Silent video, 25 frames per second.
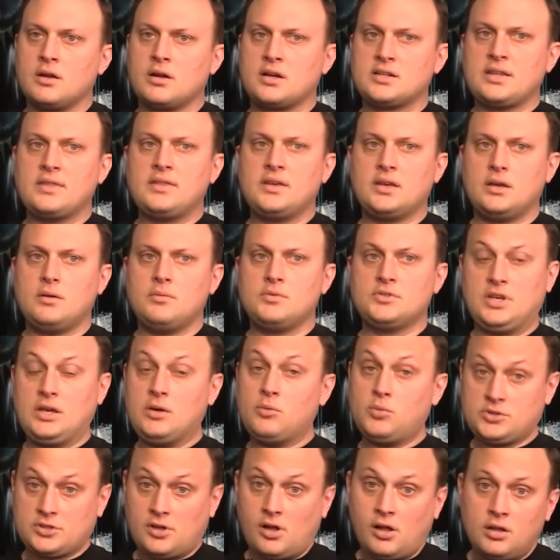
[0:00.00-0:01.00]
Because I think
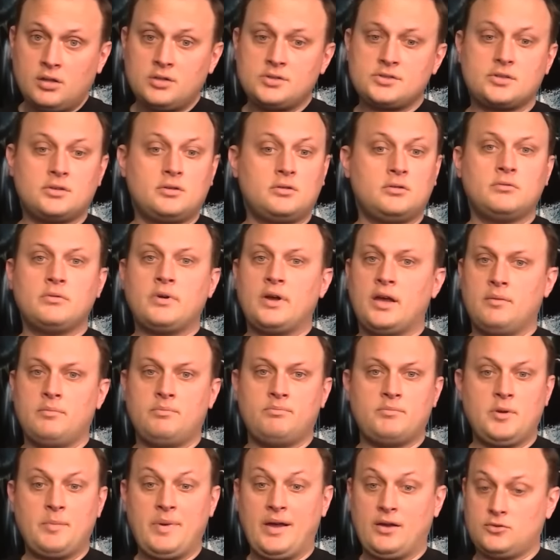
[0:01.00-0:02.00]
it was also
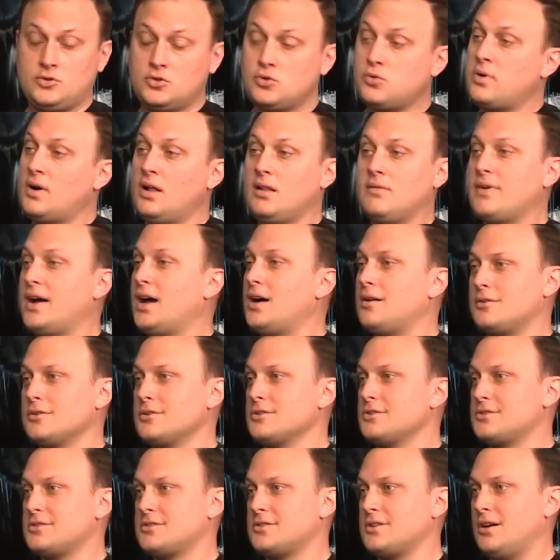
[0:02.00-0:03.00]
about 12
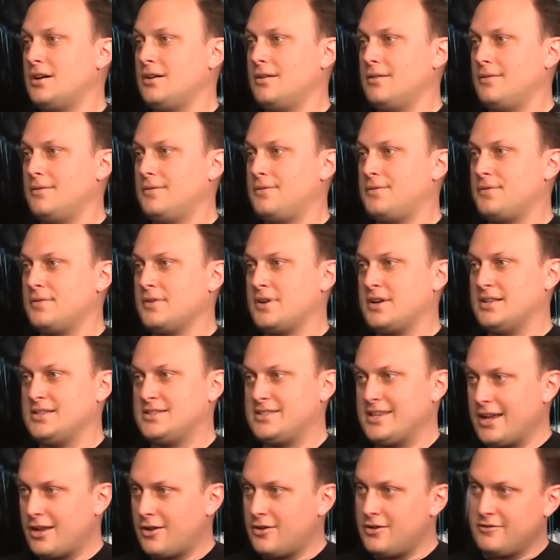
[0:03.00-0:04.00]
hours of
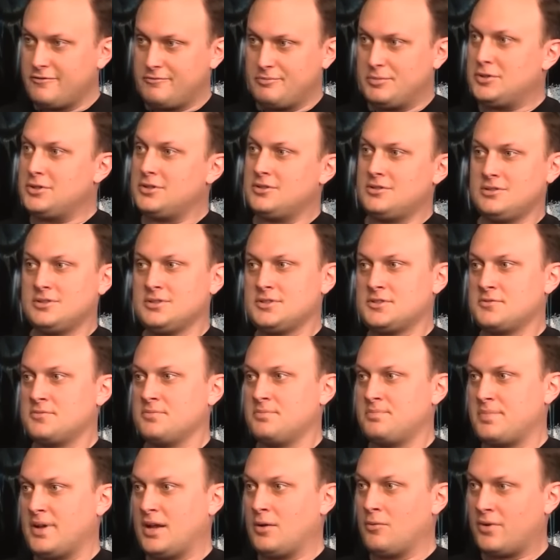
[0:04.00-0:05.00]
consecutive
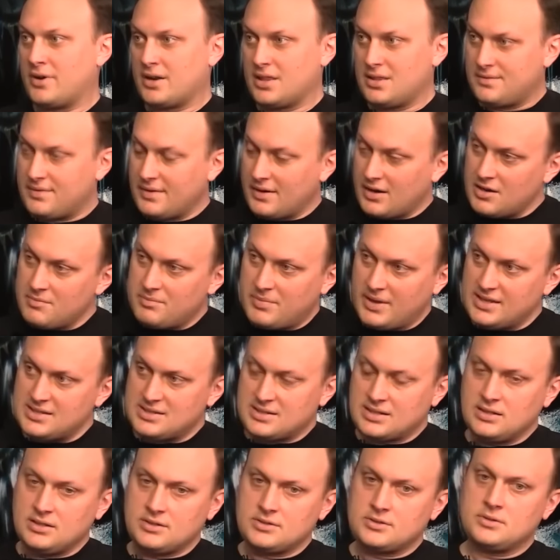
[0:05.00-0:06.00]
pulls by one of the very
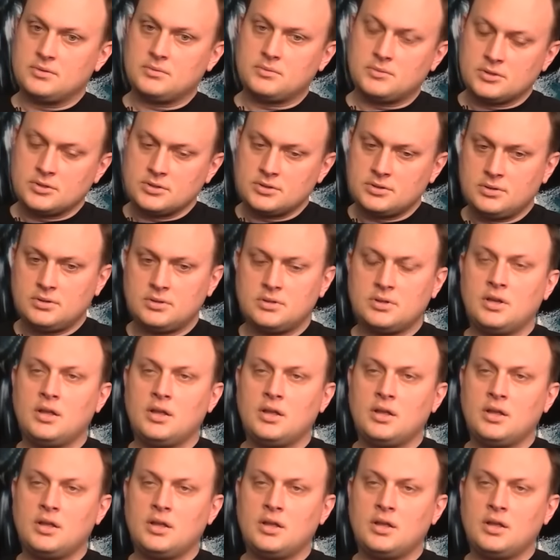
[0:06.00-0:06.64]
best guilds in the world.